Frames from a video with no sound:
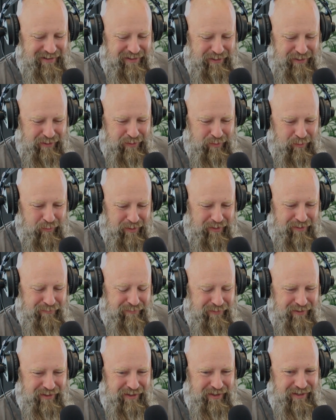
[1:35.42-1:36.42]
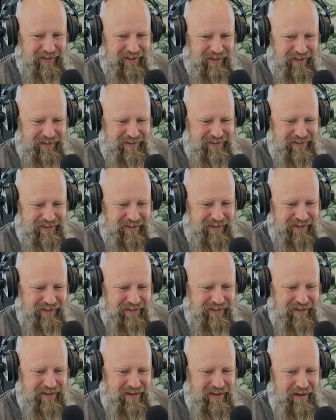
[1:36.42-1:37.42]
The wife and I got
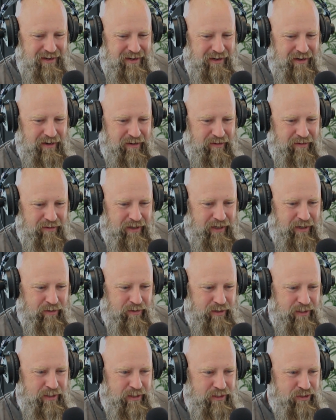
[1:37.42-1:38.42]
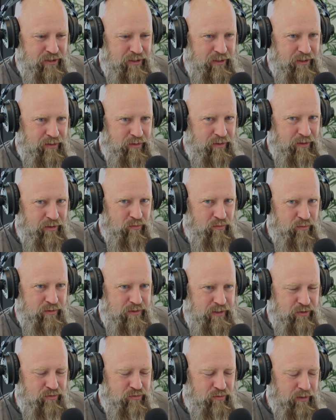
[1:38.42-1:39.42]
our air conditioning unit,
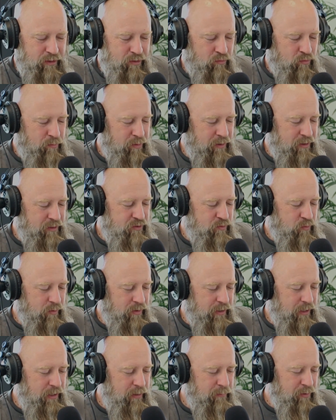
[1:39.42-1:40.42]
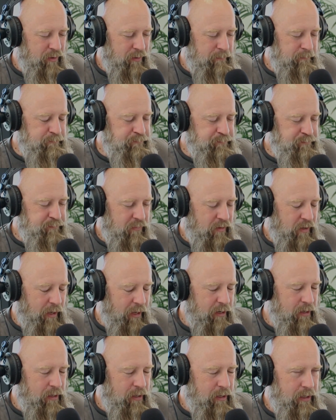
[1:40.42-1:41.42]
central air, replaced with a heat pump.
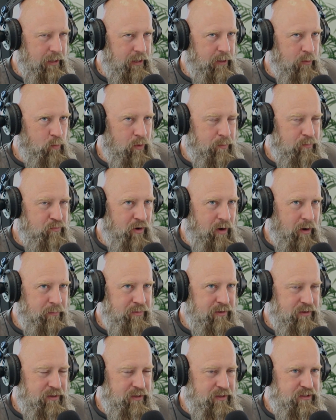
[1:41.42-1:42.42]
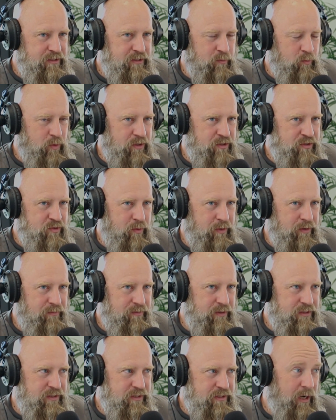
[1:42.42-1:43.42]
And what prompted this was we have
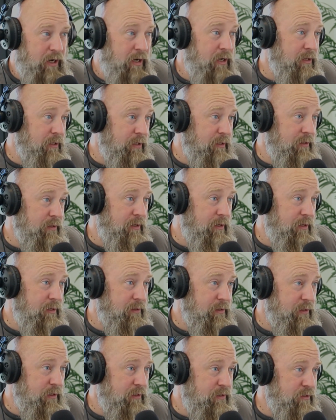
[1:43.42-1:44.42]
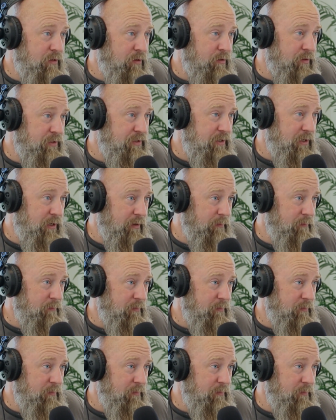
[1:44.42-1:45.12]
this skylight that leaks all the time.